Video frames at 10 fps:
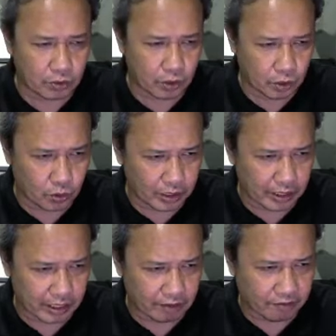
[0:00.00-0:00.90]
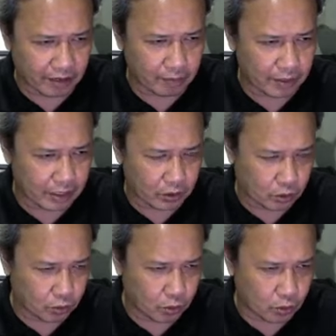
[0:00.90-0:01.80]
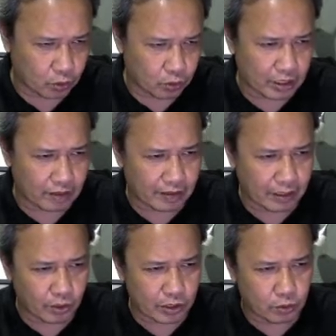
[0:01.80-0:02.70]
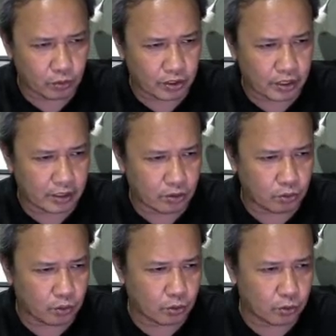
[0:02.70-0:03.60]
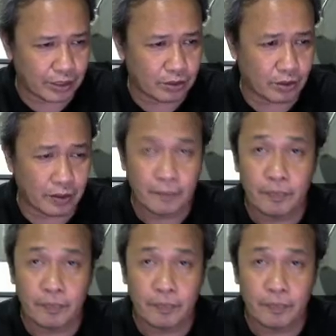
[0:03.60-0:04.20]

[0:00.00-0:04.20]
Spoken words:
So you know that that fragment is 2027, that one's 2322, and so on.